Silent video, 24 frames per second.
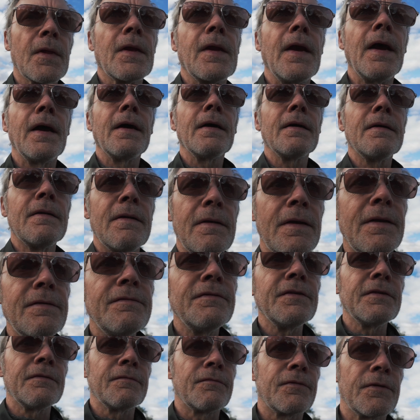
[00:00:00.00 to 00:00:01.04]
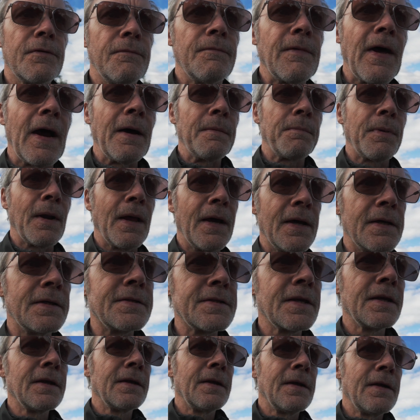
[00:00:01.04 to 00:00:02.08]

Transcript: Yeah, living from that place,